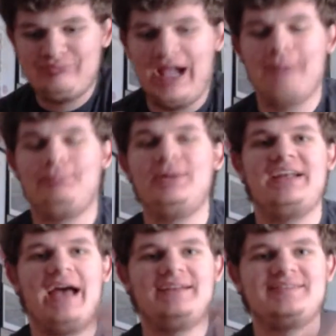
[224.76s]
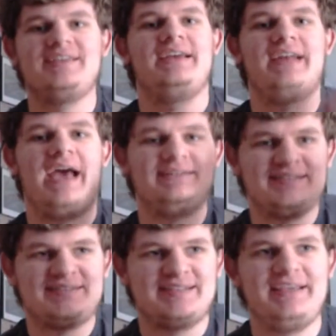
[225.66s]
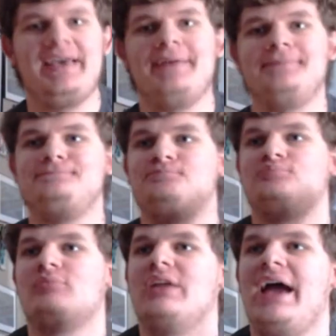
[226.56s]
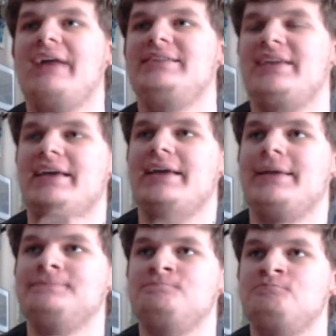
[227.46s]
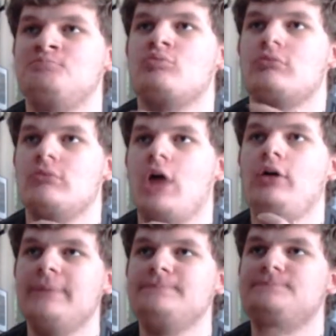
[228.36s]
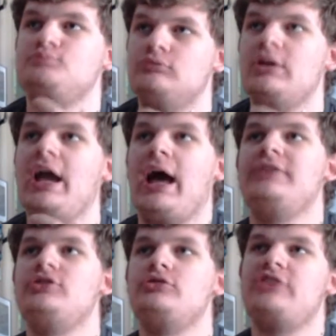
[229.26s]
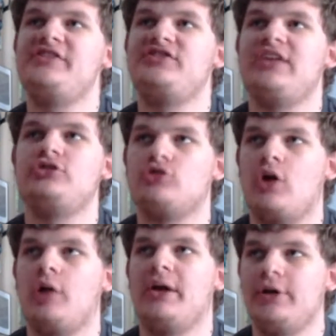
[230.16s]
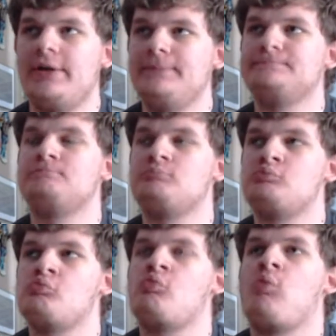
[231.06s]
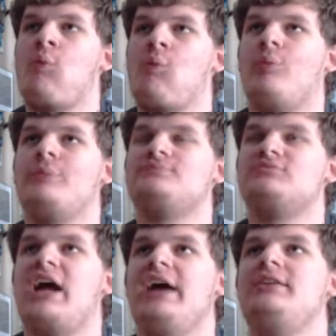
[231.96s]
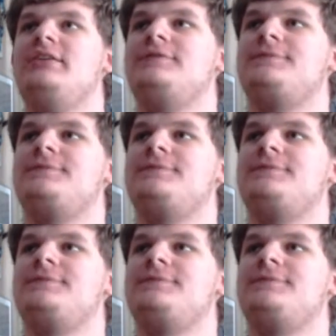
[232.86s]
But it had to sink in. It had to kick in. Okay. Yeah, I do taste that strawberry. Kind of